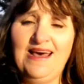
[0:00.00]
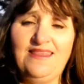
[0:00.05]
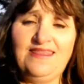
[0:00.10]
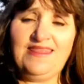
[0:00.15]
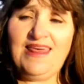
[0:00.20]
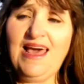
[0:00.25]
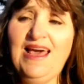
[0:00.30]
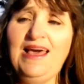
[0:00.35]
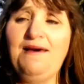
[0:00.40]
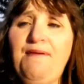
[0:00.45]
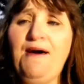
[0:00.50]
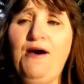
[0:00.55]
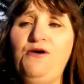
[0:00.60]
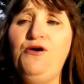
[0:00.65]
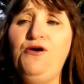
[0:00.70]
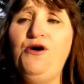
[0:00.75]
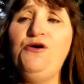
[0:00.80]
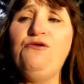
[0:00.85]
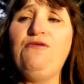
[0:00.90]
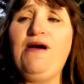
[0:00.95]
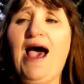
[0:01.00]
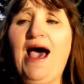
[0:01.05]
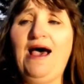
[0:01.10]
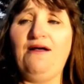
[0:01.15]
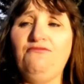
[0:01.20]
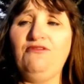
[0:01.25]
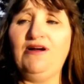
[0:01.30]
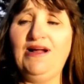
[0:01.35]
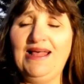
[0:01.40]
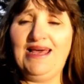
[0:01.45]
think about who
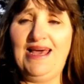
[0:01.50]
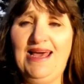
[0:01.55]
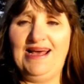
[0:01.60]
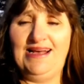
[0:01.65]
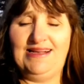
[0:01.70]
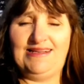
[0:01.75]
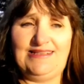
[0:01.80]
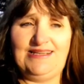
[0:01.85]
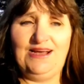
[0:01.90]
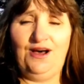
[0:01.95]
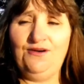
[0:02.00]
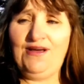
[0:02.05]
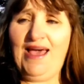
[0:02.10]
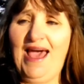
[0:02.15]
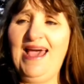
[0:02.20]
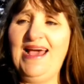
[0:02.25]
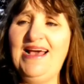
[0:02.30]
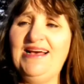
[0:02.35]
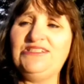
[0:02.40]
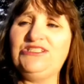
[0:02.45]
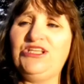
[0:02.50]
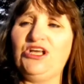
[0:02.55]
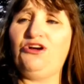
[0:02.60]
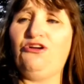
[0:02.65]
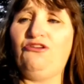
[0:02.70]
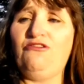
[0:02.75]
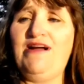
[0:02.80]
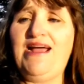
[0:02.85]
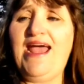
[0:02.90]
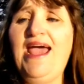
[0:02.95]
God really is, okay? He's the
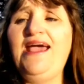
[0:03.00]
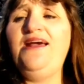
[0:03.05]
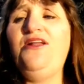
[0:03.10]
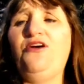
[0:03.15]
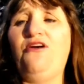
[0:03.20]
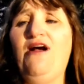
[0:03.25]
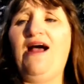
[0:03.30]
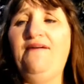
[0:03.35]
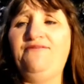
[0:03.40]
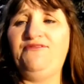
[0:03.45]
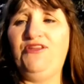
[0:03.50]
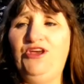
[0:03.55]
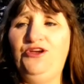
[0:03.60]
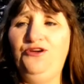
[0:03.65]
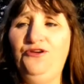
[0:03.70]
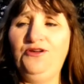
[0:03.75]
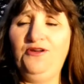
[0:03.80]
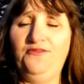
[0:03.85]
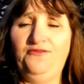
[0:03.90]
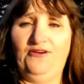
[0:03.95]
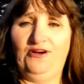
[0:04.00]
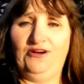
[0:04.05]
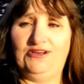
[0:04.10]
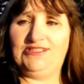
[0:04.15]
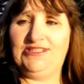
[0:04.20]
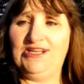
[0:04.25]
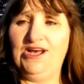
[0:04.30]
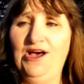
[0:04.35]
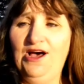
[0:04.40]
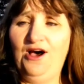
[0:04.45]
creator of the
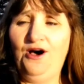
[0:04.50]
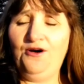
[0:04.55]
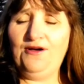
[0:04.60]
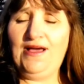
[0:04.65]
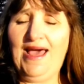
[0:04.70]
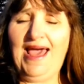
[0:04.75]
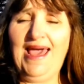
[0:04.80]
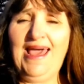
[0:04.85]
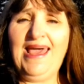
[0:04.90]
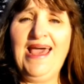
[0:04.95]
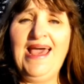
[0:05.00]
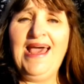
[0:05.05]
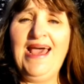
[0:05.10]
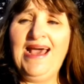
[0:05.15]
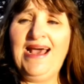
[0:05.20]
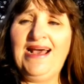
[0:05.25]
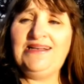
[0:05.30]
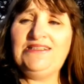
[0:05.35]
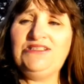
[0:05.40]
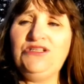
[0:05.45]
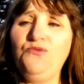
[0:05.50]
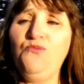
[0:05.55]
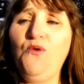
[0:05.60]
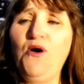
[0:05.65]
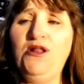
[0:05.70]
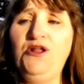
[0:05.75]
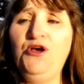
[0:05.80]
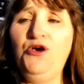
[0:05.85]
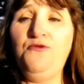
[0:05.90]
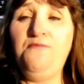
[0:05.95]
universe, okay? He's the
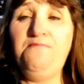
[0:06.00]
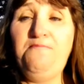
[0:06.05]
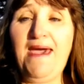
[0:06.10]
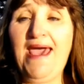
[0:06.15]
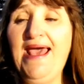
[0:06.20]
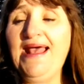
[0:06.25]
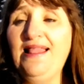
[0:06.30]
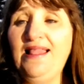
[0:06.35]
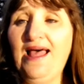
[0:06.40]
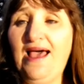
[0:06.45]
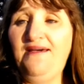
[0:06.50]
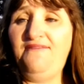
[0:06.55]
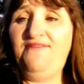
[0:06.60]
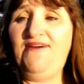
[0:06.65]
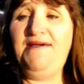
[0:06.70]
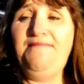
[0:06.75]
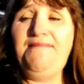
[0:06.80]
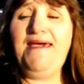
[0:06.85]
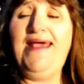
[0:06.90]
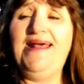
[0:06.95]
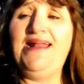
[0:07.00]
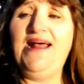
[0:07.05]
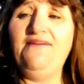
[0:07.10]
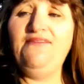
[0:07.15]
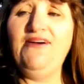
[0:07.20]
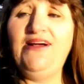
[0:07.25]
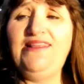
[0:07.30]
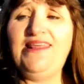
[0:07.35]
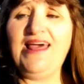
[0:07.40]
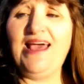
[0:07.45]
one who made life. He made
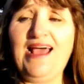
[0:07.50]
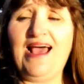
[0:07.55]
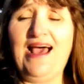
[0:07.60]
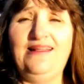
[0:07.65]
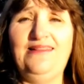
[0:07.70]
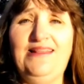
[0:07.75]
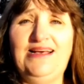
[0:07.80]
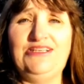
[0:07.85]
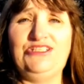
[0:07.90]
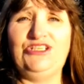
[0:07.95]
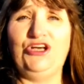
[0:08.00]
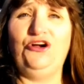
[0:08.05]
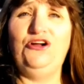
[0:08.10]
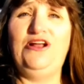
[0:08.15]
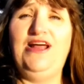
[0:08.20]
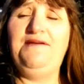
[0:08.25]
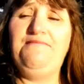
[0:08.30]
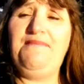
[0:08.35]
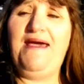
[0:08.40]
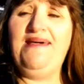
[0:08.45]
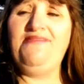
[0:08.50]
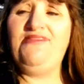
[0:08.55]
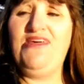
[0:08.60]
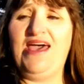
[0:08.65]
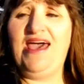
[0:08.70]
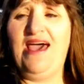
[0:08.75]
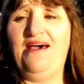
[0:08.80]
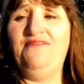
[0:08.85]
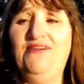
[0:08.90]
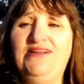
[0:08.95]
everything on this earth. He made the
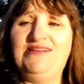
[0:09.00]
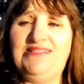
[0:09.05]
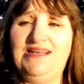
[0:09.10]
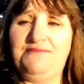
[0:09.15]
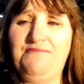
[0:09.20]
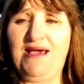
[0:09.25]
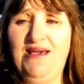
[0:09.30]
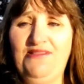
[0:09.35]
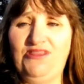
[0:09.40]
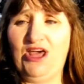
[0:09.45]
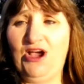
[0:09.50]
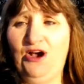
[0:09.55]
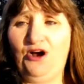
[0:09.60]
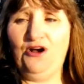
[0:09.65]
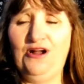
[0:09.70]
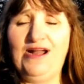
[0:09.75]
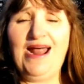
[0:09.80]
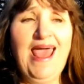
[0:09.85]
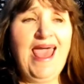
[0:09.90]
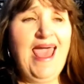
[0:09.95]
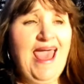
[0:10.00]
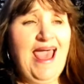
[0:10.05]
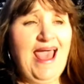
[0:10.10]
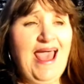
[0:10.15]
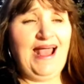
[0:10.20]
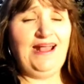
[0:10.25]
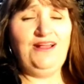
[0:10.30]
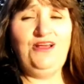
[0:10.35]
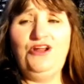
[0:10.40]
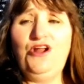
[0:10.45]
heavens. He made the earth.
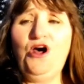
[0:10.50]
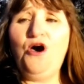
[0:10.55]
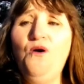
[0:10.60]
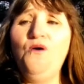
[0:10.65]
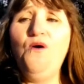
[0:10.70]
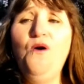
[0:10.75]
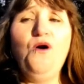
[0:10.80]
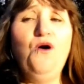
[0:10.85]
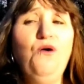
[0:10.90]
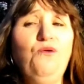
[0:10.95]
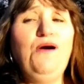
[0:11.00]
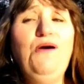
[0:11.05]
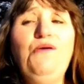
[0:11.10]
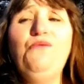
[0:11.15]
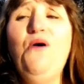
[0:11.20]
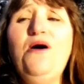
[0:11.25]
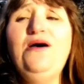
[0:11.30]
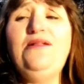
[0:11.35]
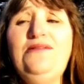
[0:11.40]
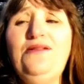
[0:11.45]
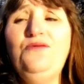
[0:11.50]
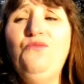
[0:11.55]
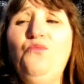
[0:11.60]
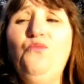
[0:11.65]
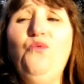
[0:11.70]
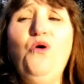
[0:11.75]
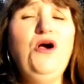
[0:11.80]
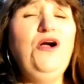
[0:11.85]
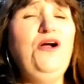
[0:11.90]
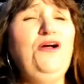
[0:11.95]
And you know, with one
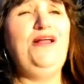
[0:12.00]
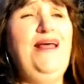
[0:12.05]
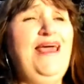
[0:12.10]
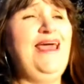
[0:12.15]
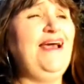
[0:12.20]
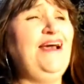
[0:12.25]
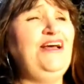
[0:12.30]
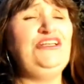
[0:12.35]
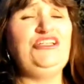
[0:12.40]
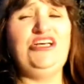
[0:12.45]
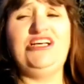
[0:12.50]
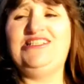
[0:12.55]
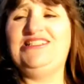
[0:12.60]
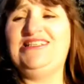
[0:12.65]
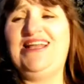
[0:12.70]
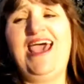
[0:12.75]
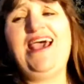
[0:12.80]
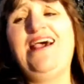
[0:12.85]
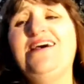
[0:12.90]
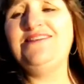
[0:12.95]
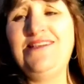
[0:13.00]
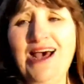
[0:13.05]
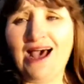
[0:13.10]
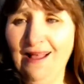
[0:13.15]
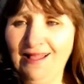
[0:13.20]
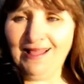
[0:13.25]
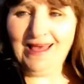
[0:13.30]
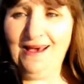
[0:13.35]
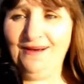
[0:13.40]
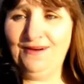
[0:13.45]
word, he can just take us
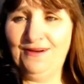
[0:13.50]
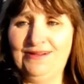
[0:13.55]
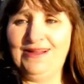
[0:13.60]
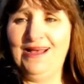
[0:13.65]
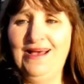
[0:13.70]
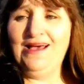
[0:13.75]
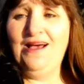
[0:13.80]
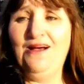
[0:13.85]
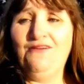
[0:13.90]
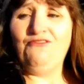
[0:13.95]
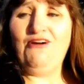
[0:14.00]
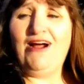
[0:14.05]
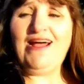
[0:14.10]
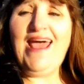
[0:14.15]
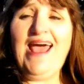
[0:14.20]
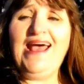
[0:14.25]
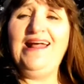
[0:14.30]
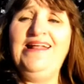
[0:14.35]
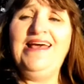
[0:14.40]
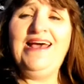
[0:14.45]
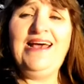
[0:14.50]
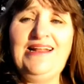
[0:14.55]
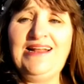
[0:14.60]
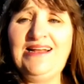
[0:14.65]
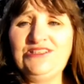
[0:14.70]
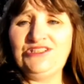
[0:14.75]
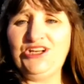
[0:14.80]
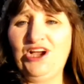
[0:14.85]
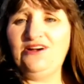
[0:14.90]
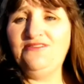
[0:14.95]
all out, right? And he
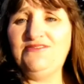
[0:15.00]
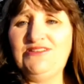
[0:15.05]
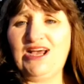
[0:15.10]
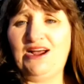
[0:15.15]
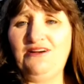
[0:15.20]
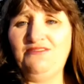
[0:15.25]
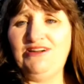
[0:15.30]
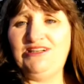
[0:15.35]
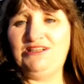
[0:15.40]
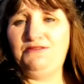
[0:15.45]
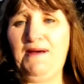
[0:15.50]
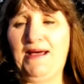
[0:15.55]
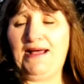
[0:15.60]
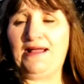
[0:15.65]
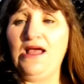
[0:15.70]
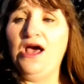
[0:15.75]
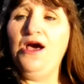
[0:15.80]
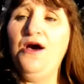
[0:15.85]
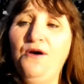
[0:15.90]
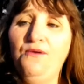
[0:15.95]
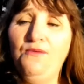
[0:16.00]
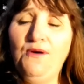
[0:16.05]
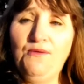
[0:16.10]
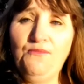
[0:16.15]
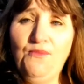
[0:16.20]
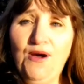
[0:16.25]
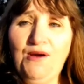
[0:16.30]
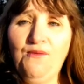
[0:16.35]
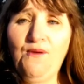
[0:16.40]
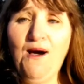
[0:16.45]
deserves our respect.
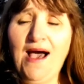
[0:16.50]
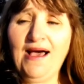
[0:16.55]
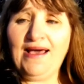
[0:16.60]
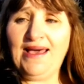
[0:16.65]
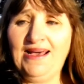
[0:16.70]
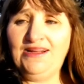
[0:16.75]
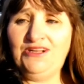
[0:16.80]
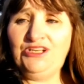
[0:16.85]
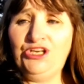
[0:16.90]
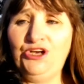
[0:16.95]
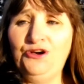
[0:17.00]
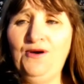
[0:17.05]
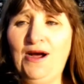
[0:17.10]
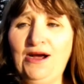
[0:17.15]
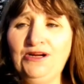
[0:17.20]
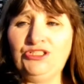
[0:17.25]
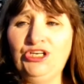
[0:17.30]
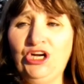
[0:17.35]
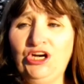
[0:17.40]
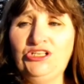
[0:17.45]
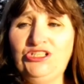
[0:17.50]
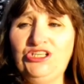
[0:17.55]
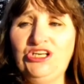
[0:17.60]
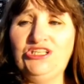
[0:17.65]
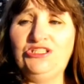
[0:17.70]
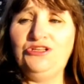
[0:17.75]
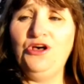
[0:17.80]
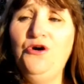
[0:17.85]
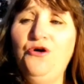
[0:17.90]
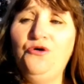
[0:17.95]
When we walk into our
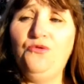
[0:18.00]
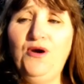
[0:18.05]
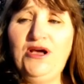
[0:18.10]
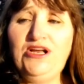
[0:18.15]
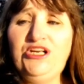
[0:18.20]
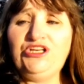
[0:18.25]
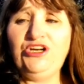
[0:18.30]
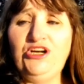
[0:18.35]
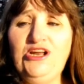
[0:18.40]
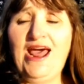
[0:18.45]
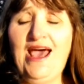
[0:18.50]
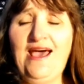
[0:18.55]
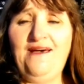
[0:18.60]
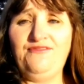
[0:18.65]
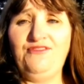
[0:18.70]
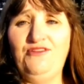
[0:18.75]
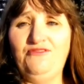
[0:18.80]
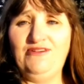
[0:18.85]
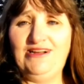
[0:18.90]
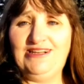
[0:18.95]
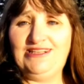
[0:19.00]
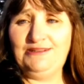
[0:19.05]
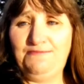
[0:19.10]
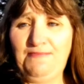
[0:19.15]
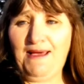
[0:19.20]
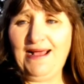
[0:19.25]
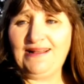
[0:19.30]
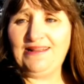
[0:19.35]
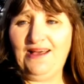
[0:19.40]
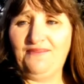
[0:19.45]
churches, we should have the
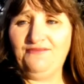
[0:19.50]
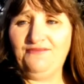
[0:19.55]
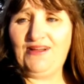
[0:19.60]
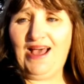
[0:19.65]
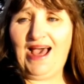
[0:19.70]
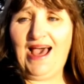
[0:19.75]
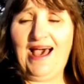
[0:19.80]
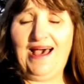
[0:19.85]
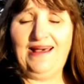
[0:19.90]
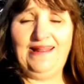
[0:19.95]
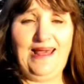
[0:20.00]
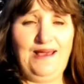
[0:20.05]
respect of God,